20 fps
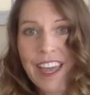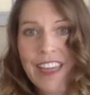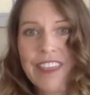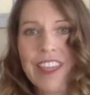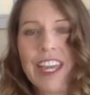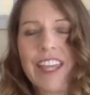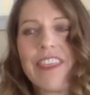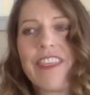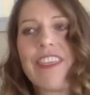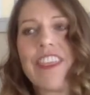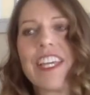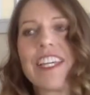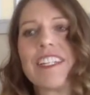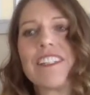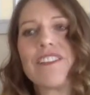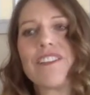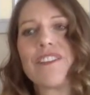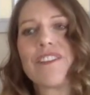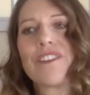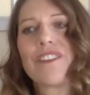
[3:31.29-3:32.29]
Then
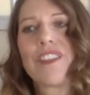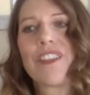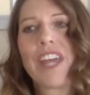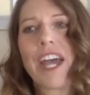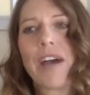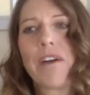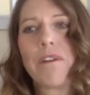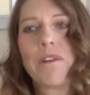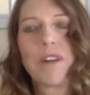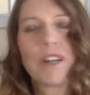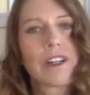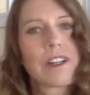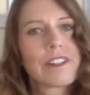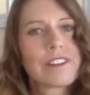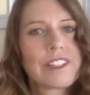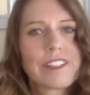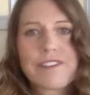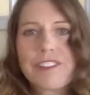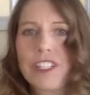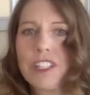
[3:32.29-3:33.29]
things that were
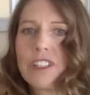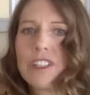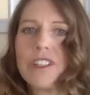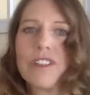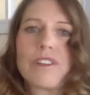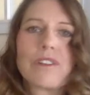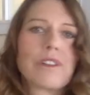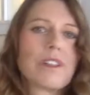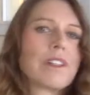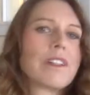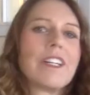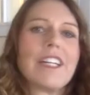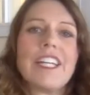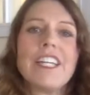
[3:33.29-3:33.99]
difficult or